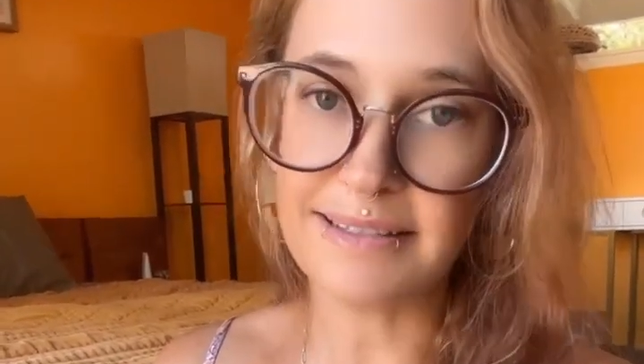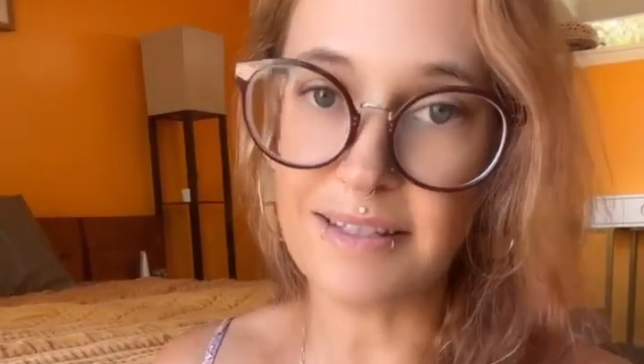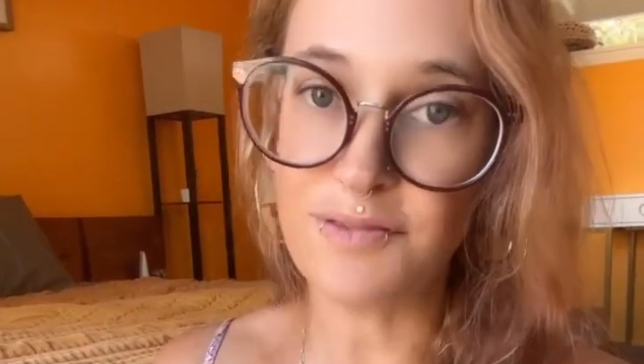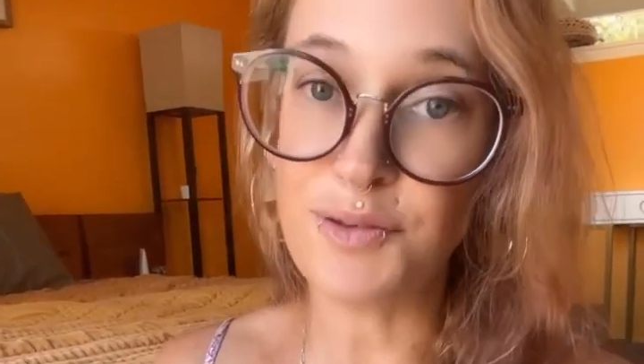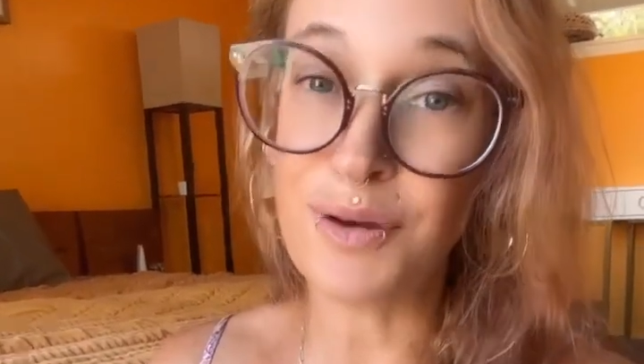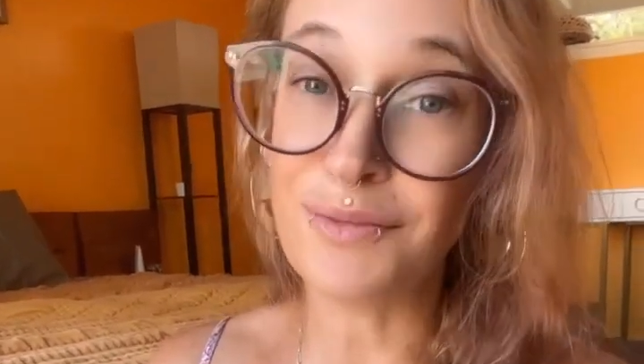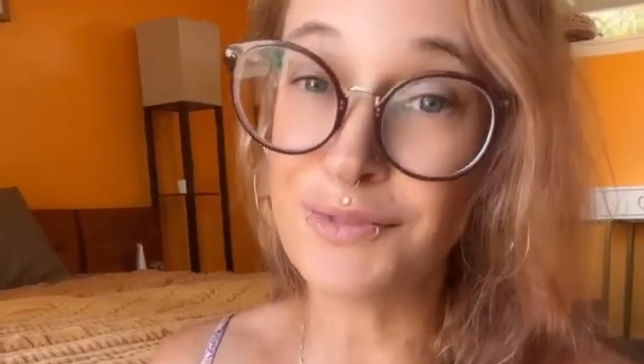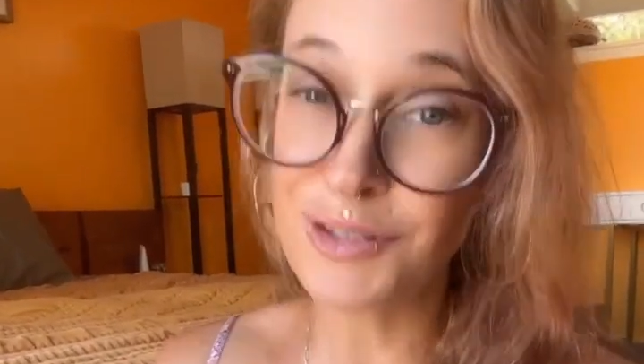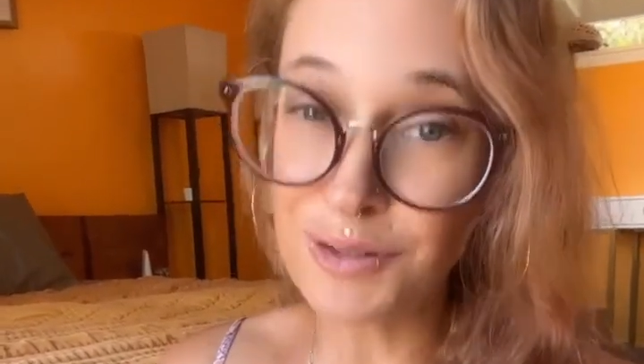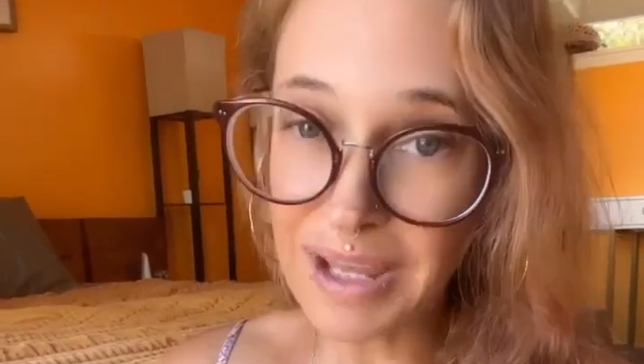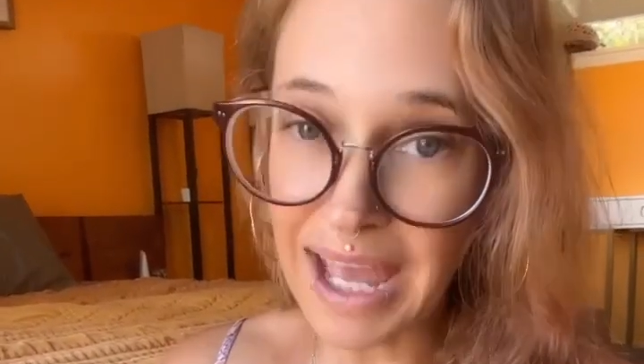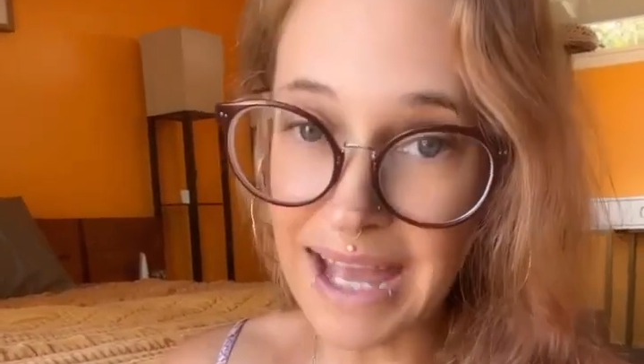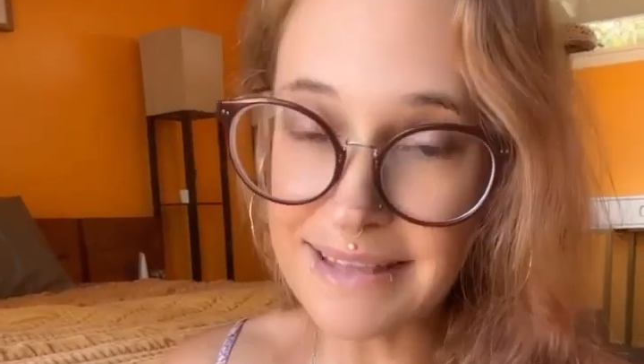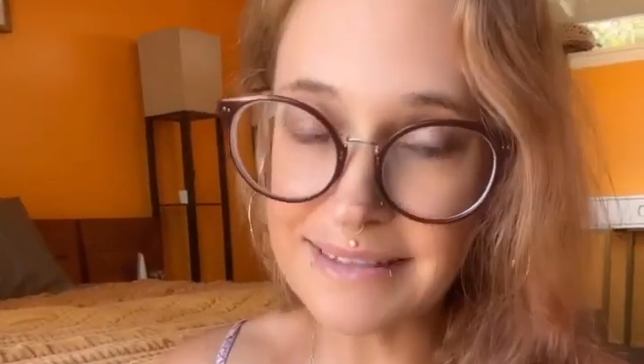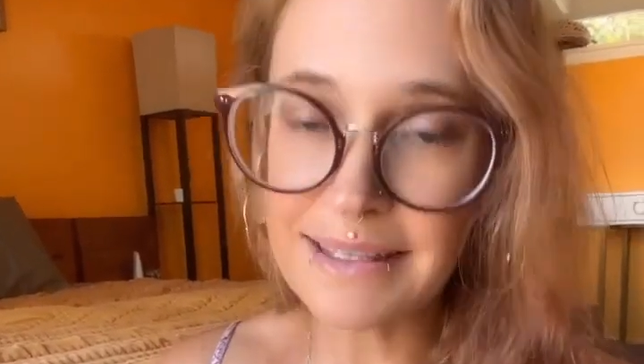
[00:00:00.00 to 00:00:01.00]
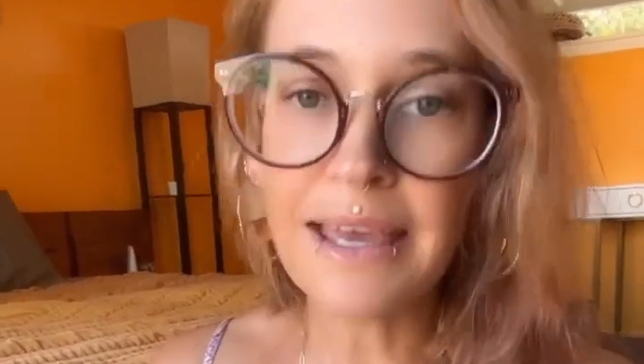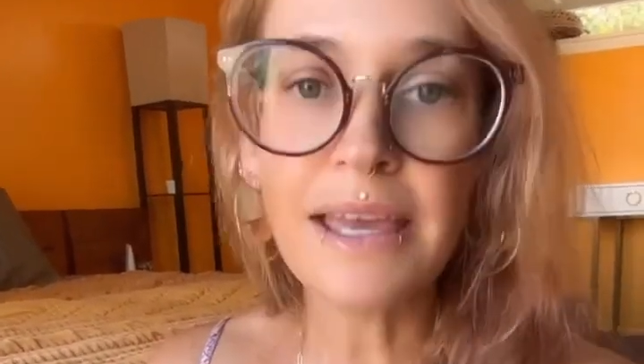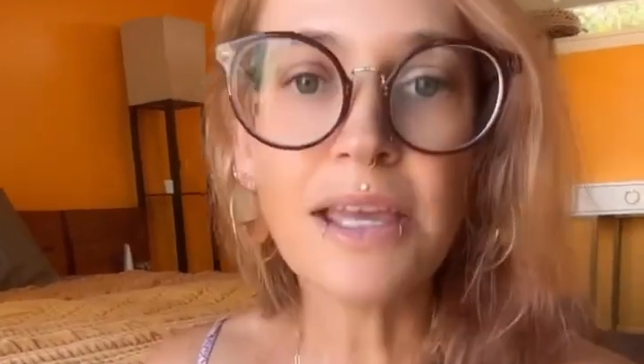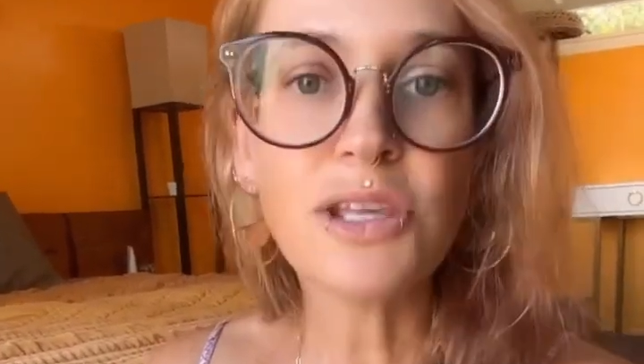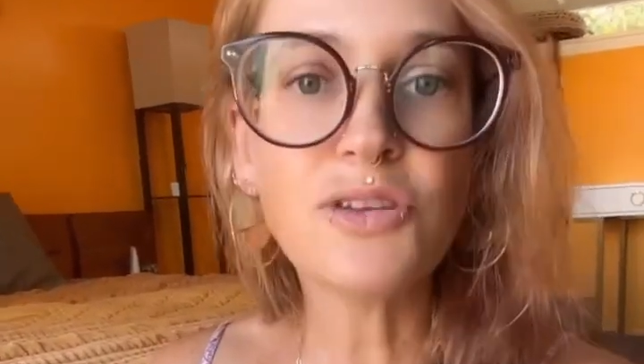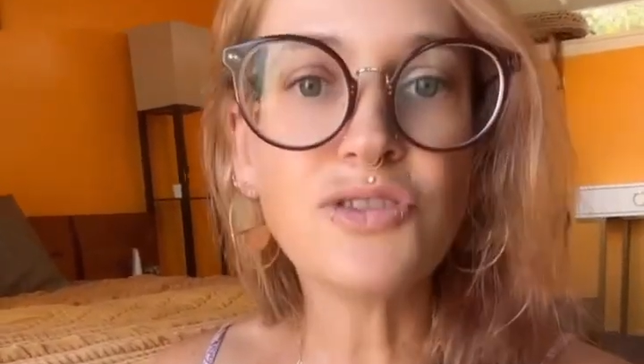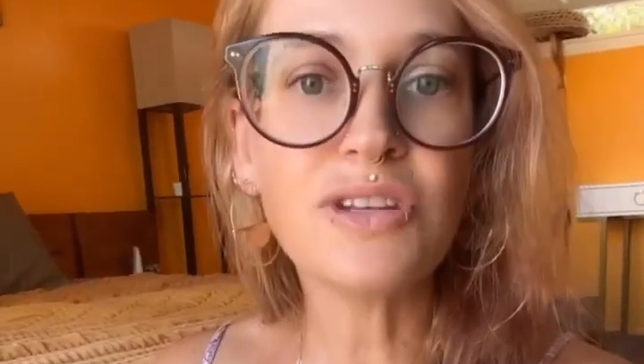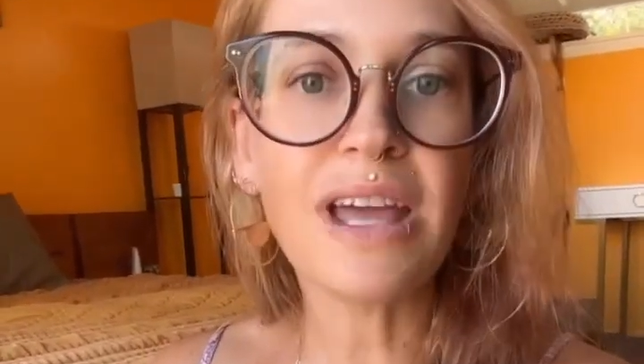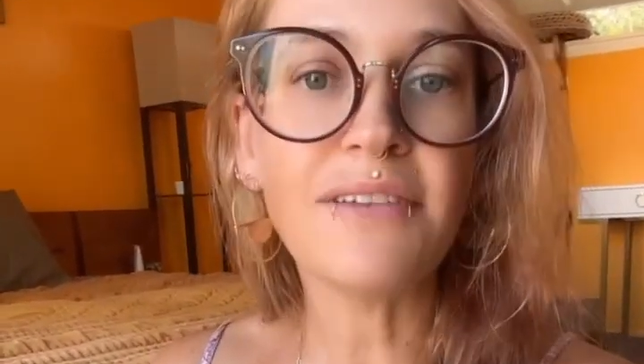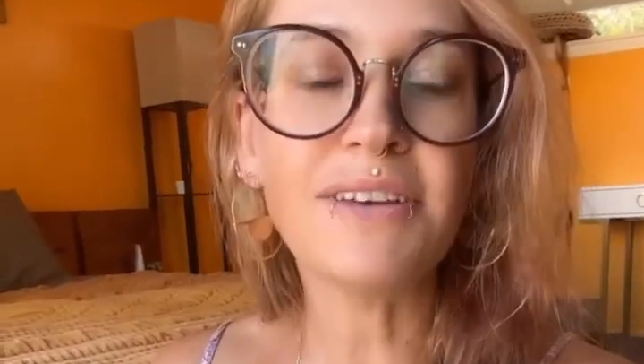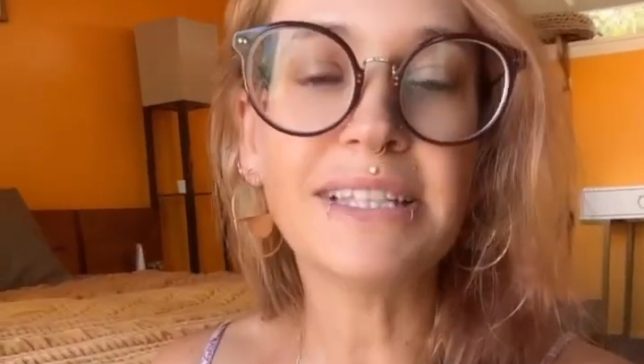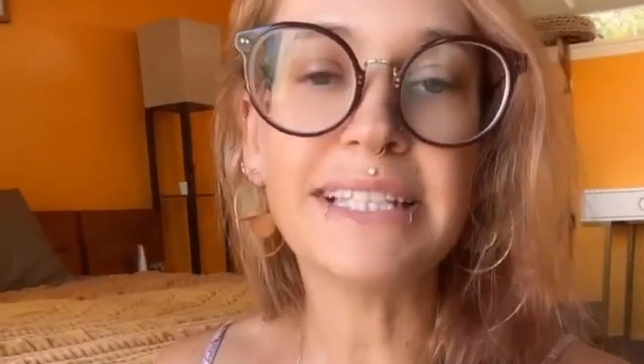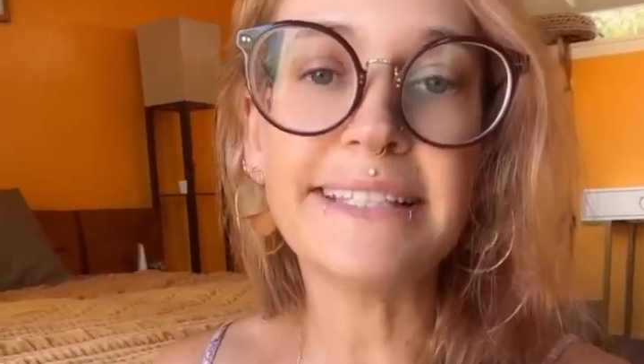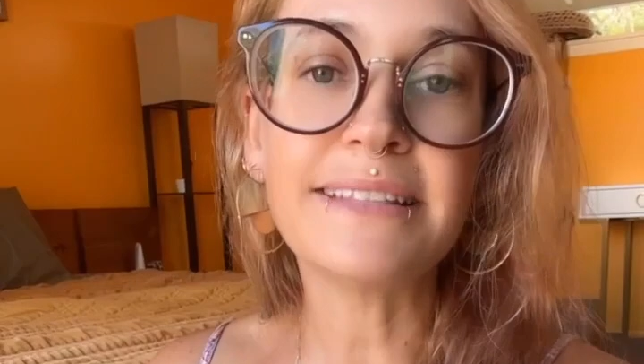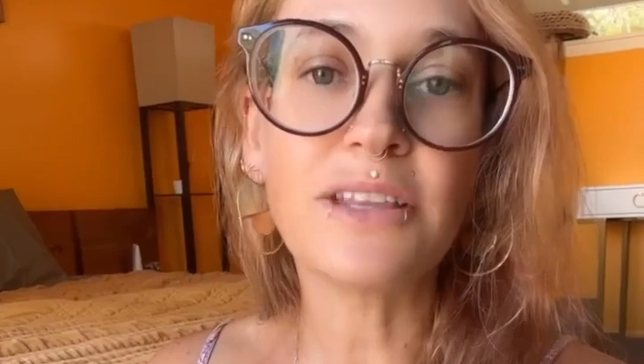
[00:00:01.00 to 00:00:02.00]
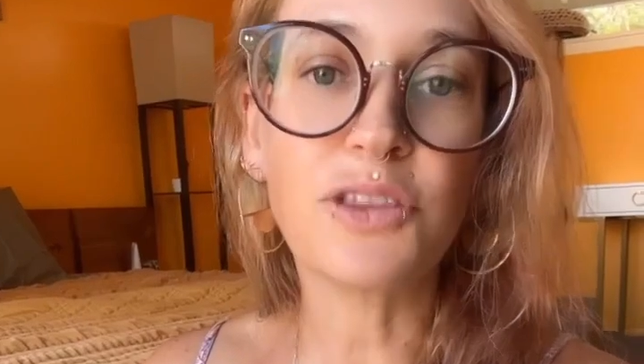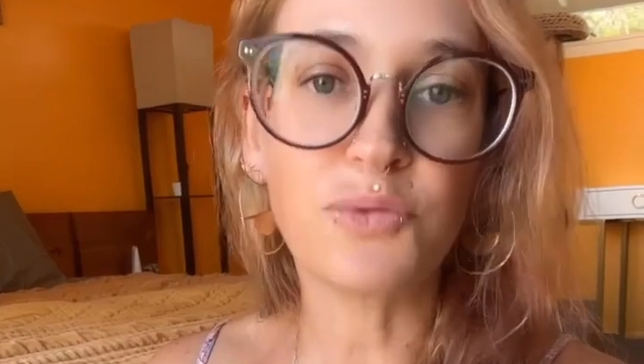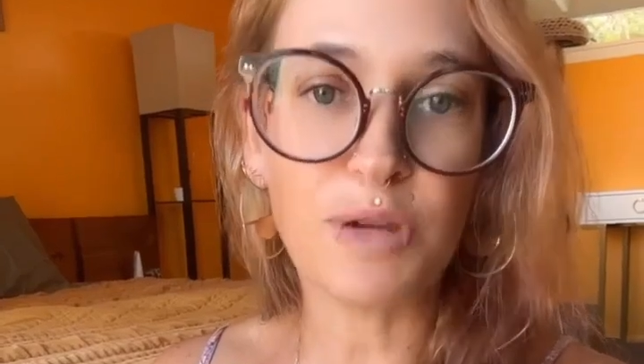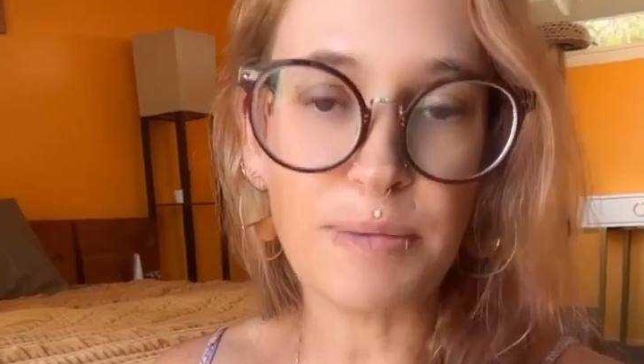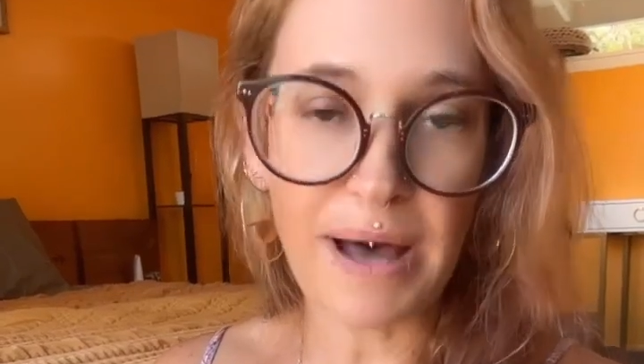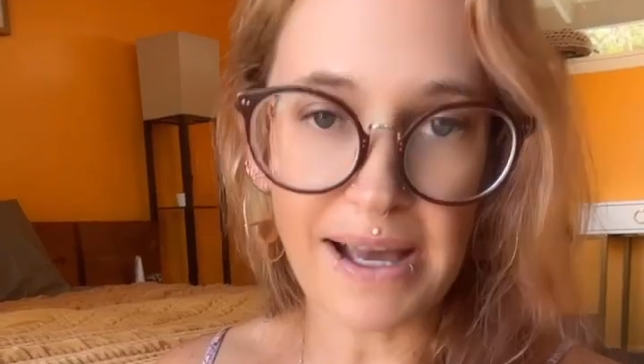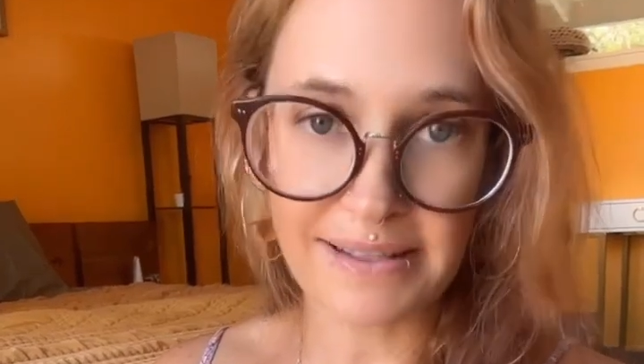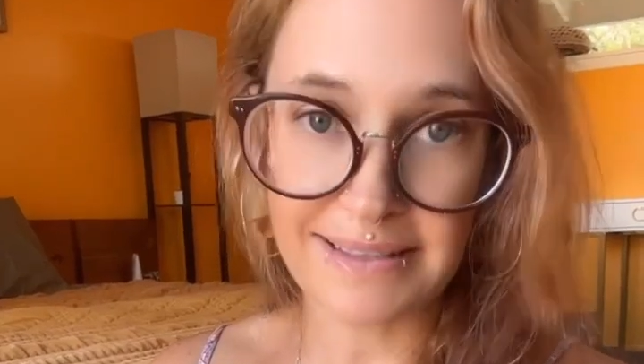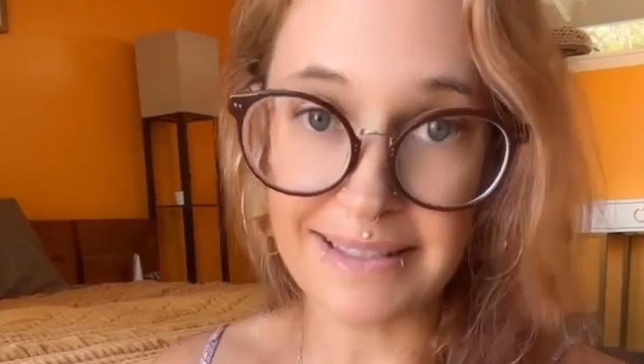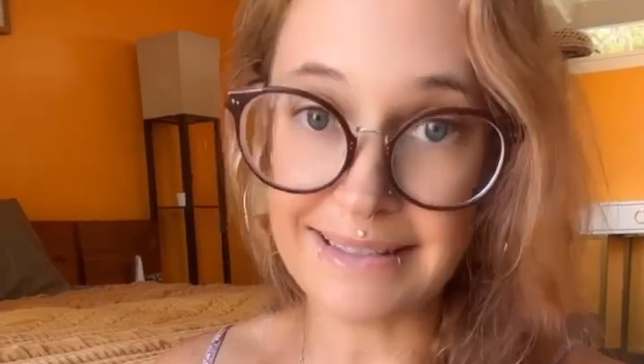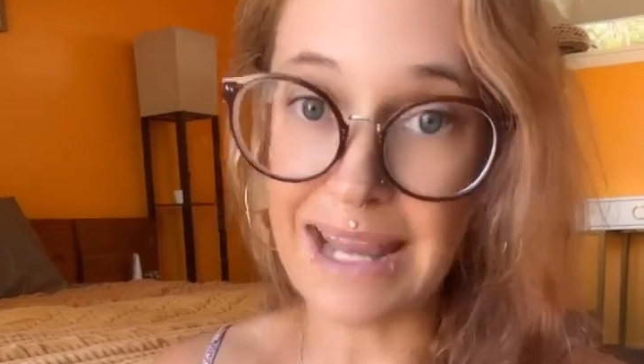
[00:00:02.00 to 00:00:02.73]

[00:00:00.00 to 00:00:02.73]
If you have 2 cats, you should have at least 3 boxes.